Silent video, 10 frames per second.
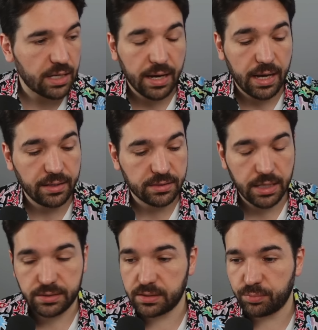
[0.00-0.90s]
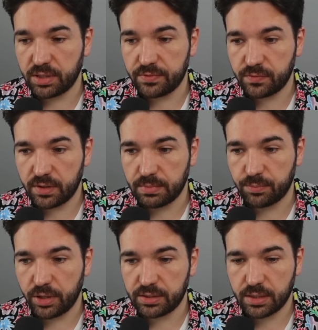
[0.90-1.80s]
I, discussed this in a previous video, my
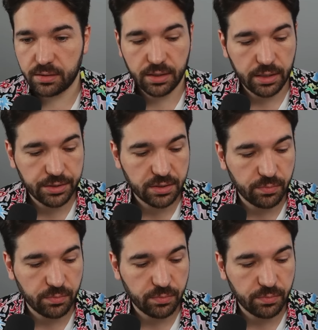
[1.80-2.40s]
breakdown of the election,